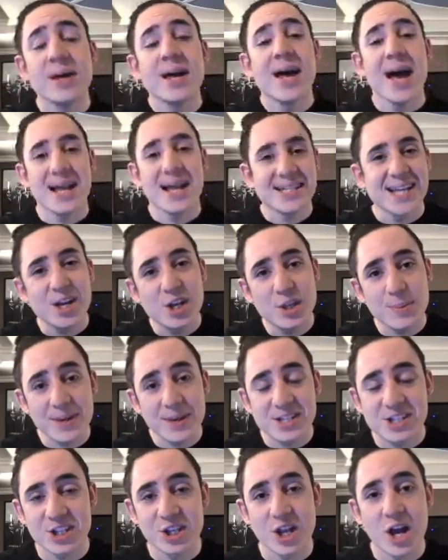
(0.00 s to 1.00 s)
and tell you the best
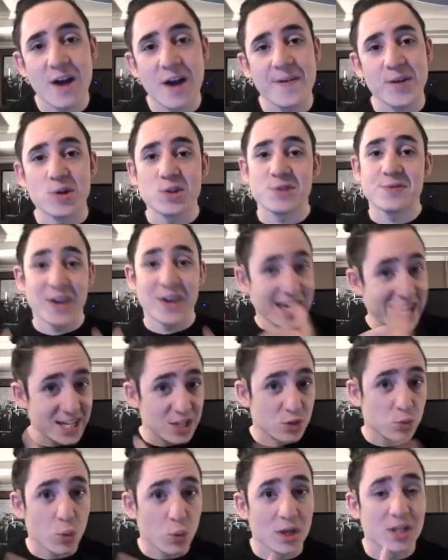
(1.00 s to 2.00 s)
scenarios for each
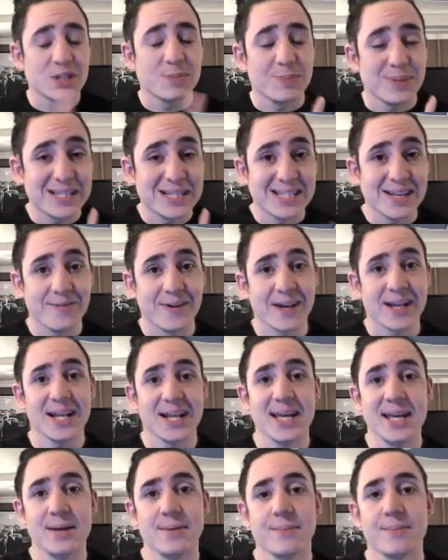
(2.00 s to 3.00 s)
one specifically.
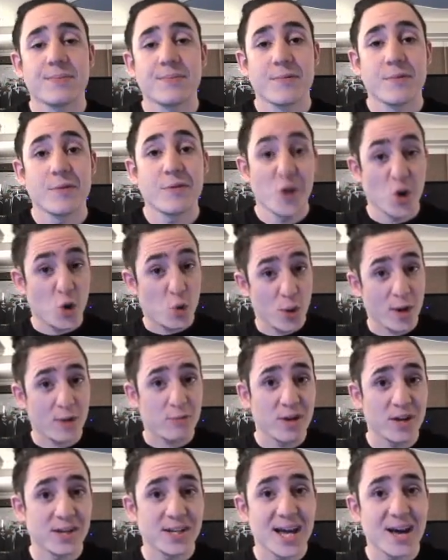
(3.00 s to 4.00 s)
For a quick
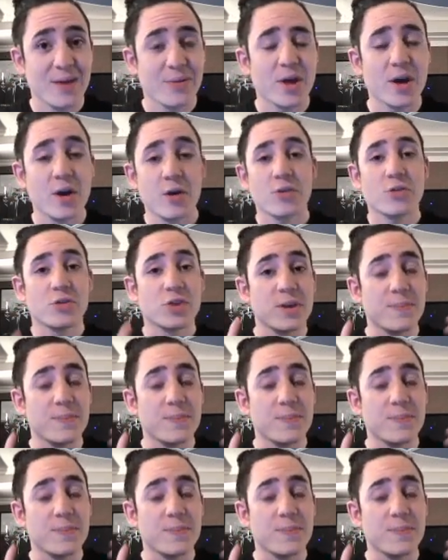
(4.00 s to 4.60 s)
rundown though, the